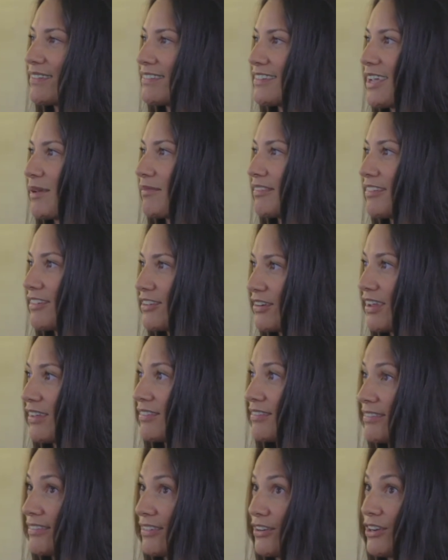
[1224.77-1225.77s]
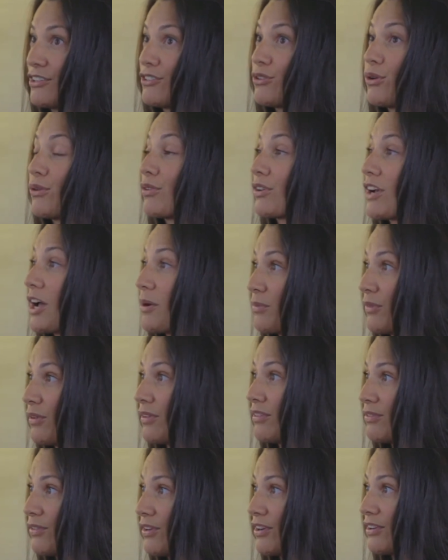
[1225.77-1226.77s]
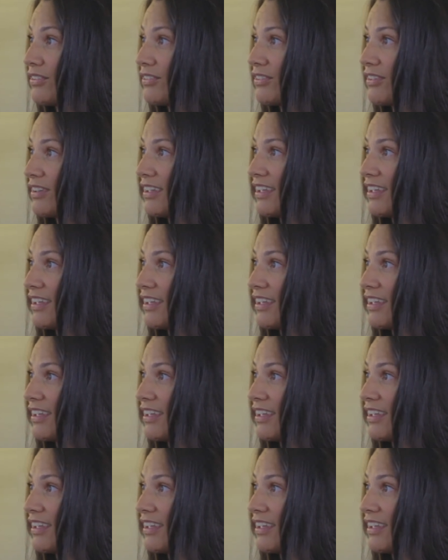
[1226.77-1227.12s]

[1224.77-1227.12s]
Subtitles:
steps that are necessary to overcome those fears.